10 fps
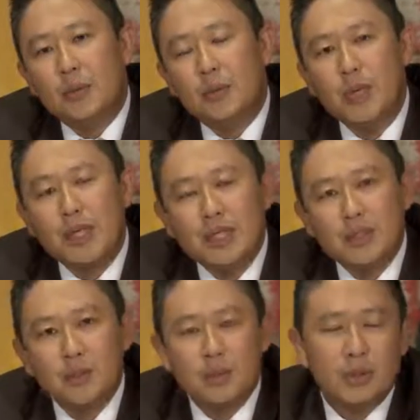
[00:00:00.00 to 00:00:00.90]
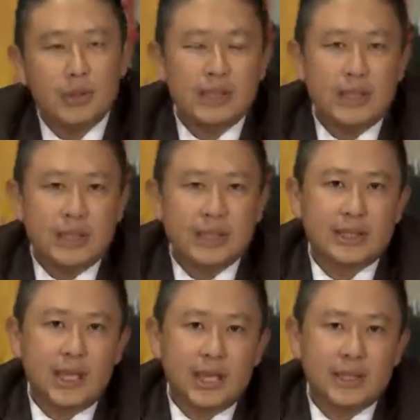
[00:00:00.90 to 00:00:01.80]
reasonableness
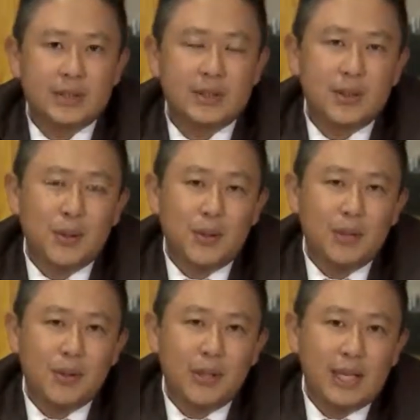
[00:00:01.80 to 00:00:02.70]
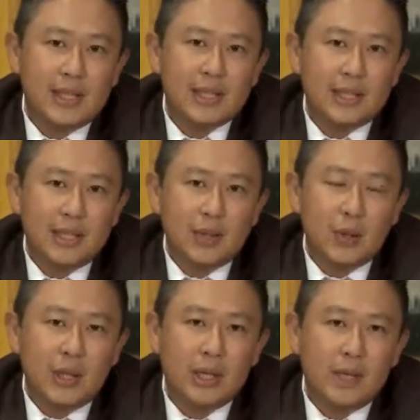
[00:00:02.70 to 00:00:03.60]
test, although there is a
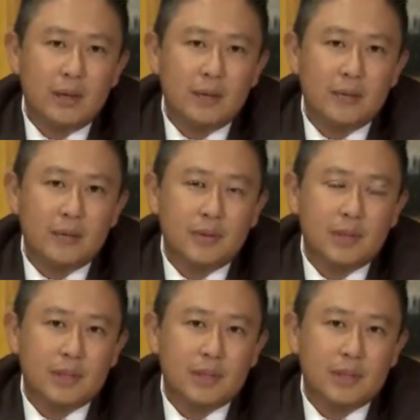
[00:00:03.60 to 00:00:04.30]
degree of